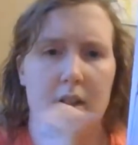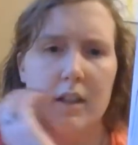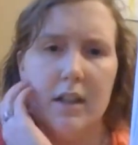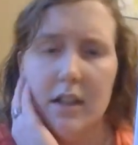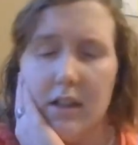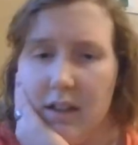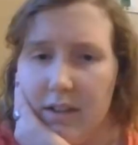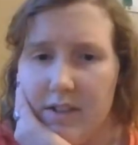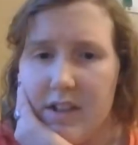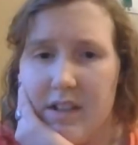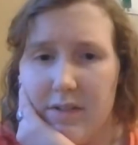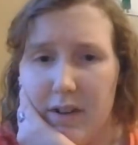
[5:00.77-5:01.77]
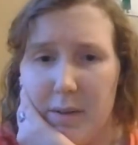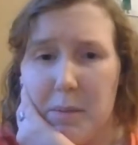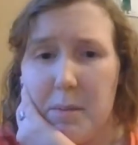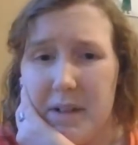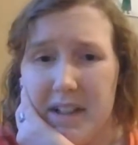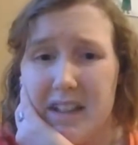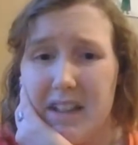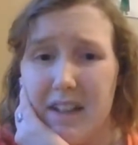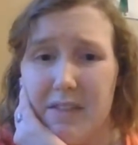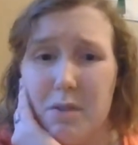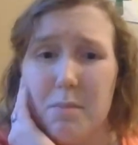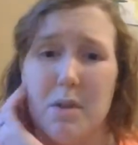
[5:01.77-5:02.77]
He loves his family, but he
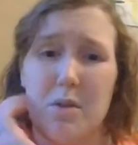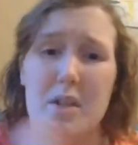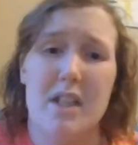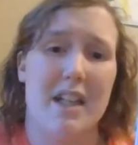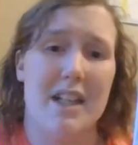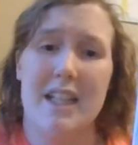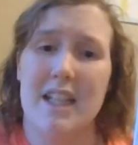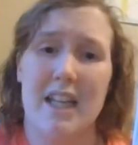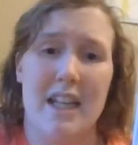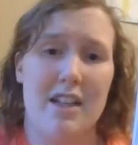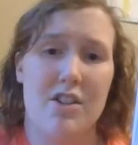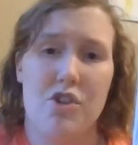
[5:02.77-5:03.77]
loves music and he can't